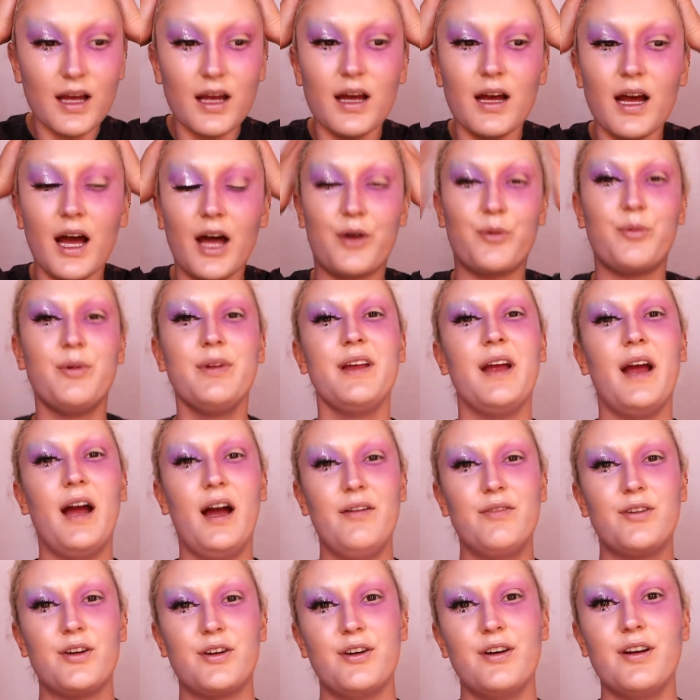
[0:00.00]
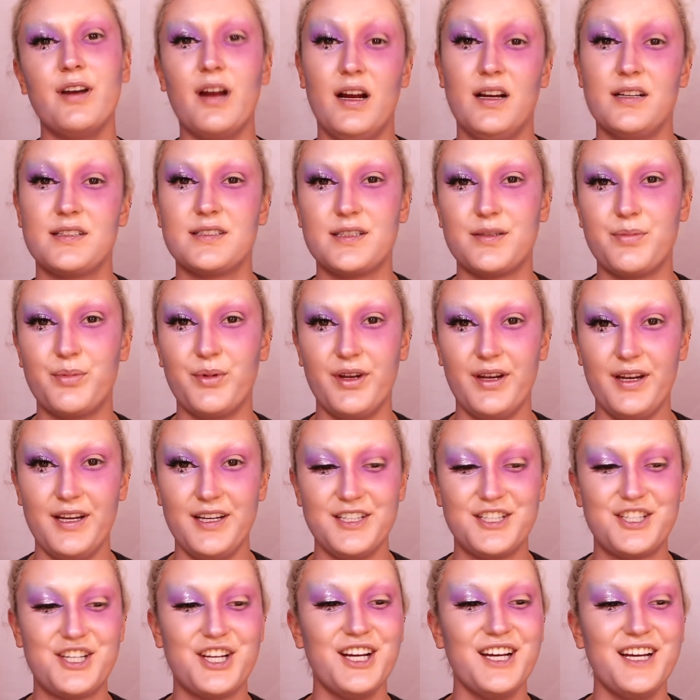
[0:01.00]
I don't really have a good
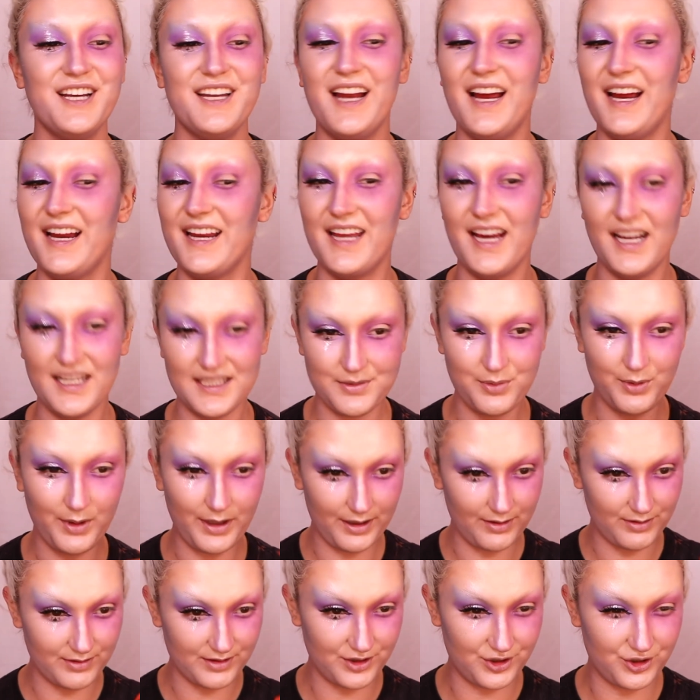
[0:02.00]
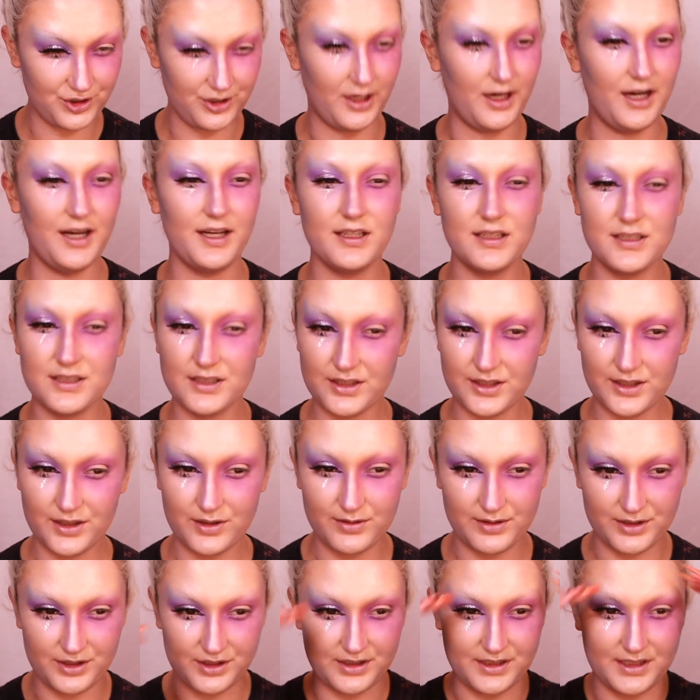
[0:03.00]
explanation. I guess what I was trying to do
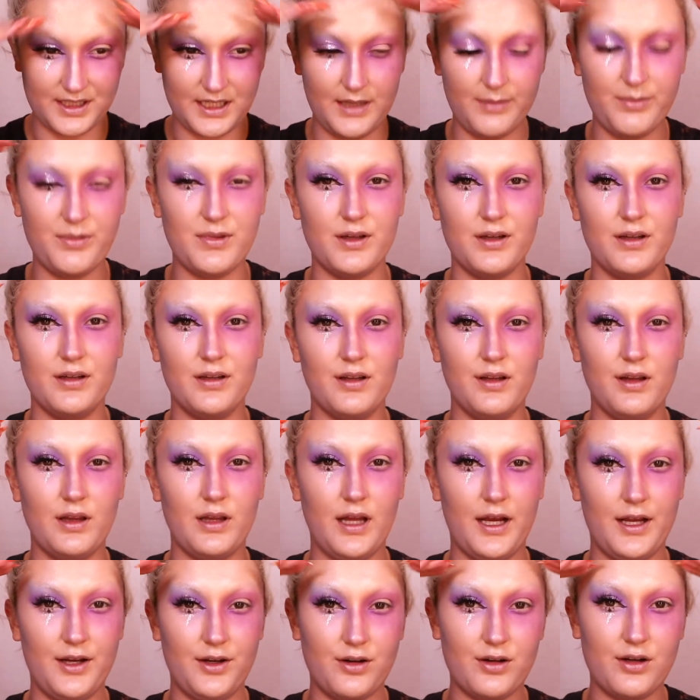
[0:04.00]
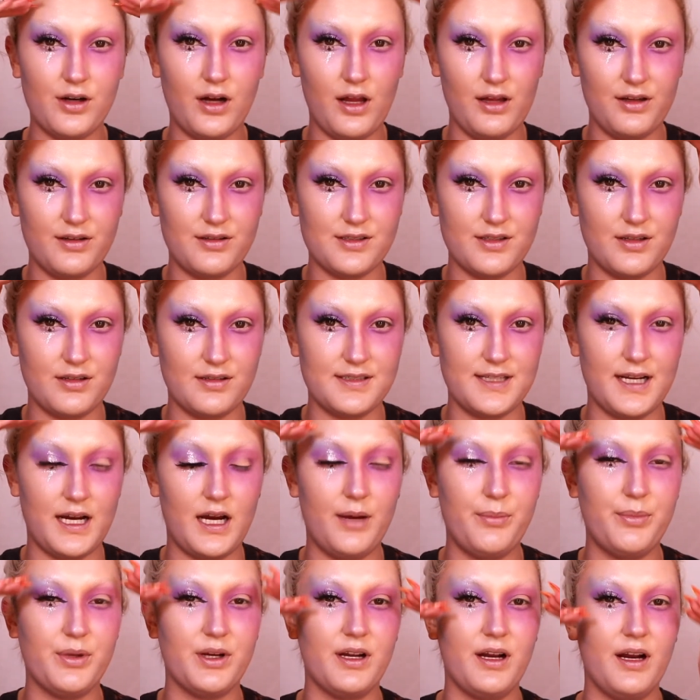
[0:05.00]
is just keep the lighter colors on
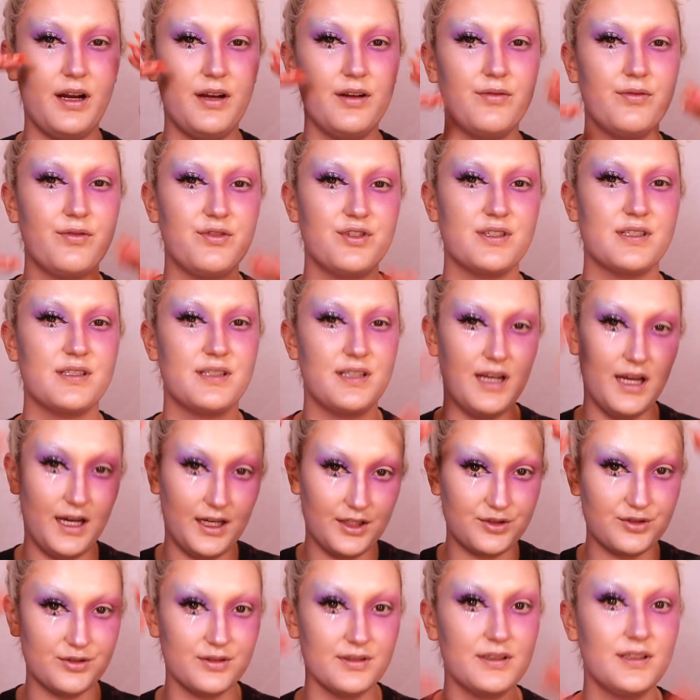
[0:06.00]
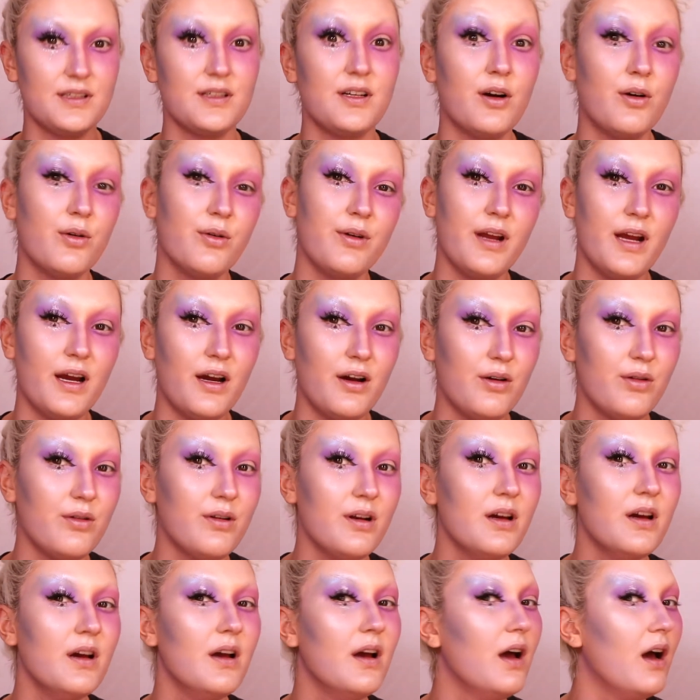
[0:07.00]
top and kind of just naturally go down.
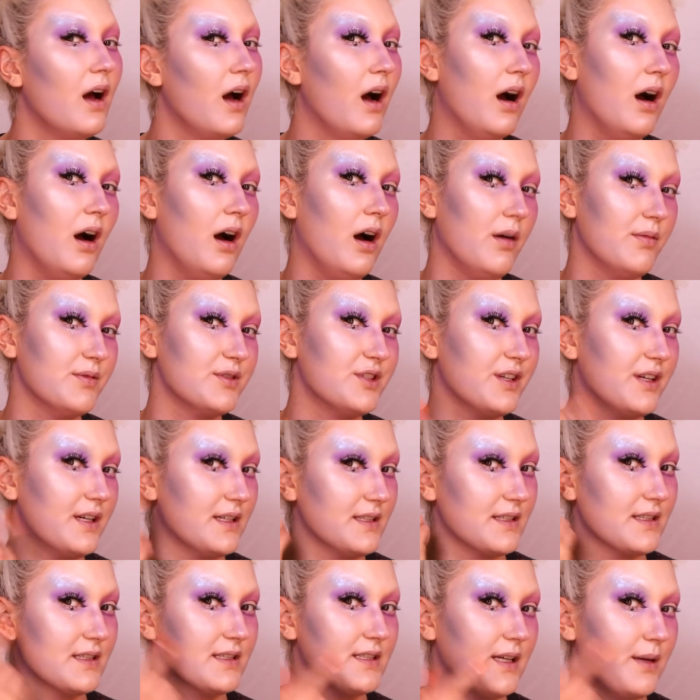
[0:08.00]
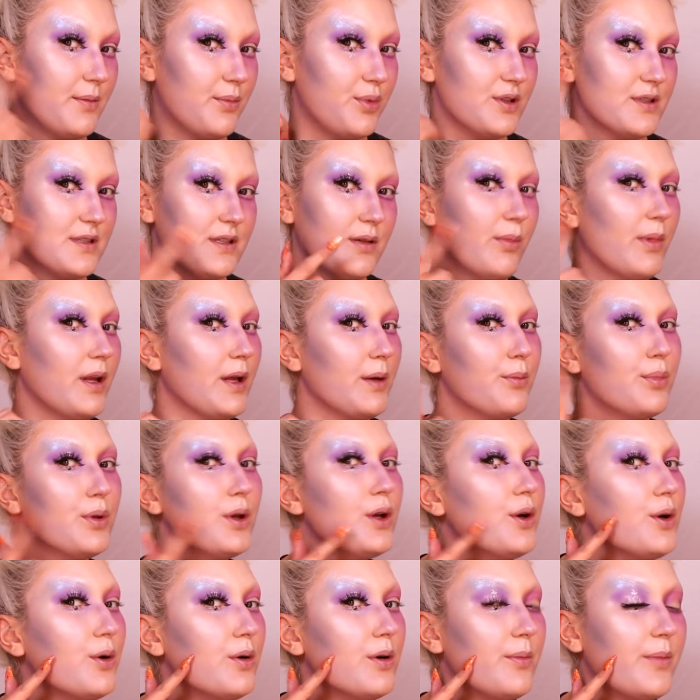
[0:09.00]
So you guys can see I put some like
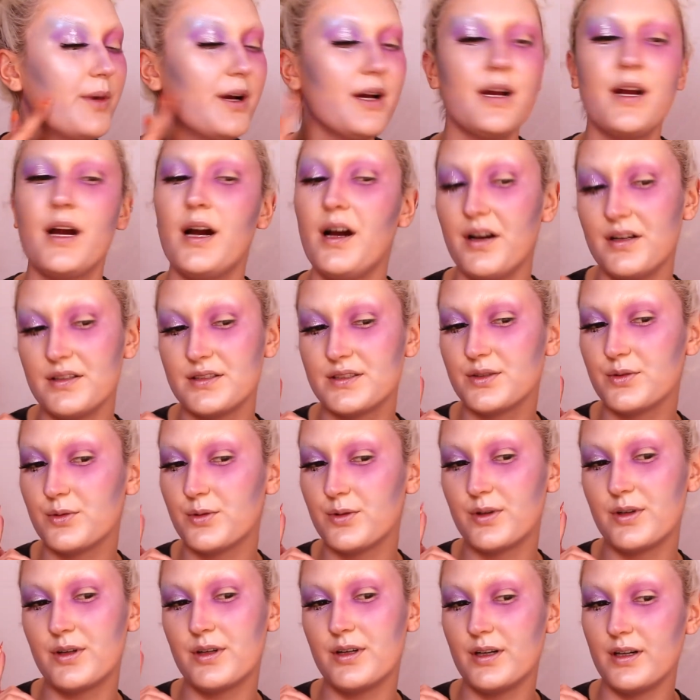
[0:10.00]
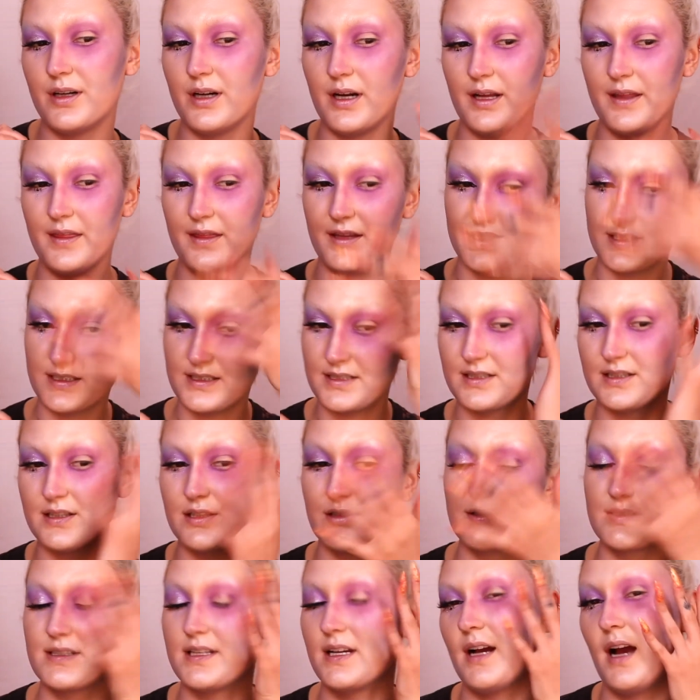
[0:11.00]
blue in my contour. This
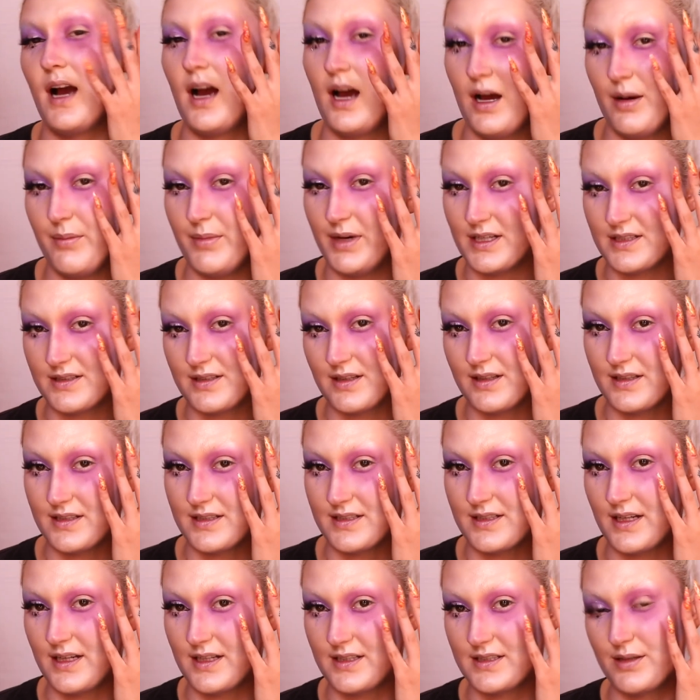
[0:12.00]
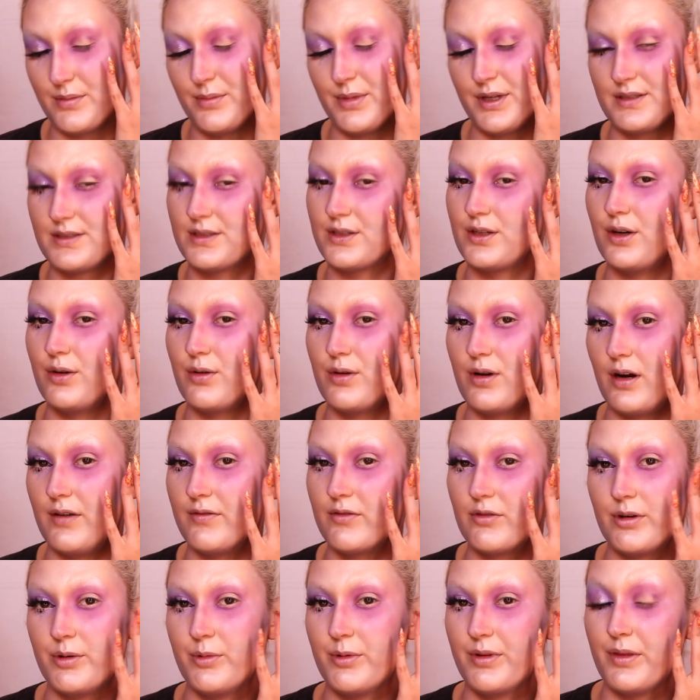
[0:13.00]
looks like a hot mess on this side because I'm about to go
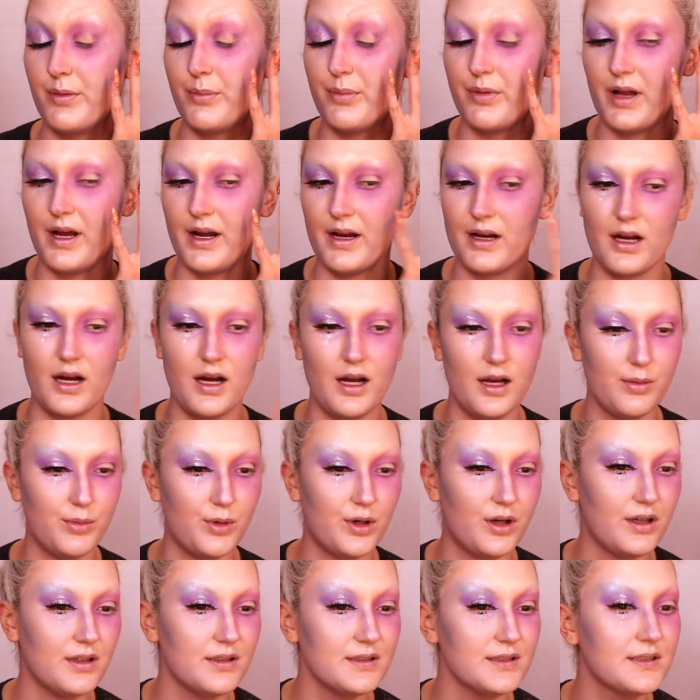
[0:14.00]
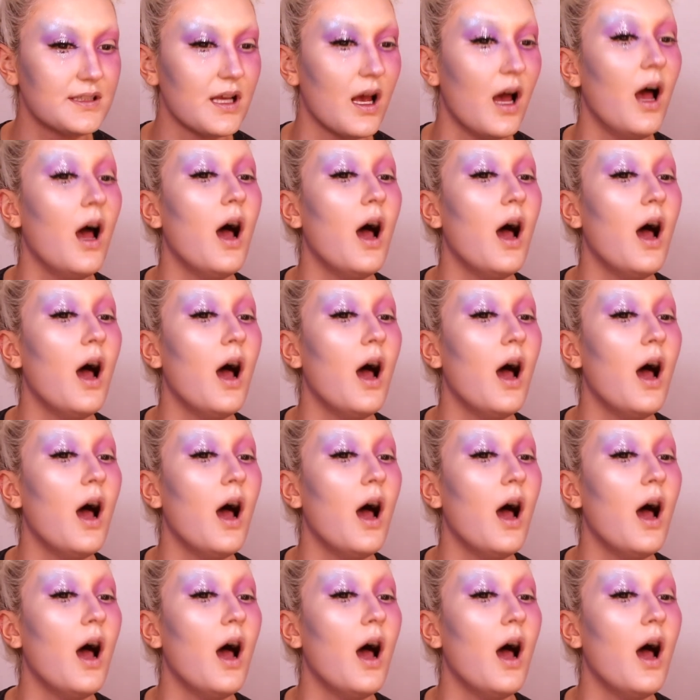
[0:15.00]
cover it with the black eyeballs.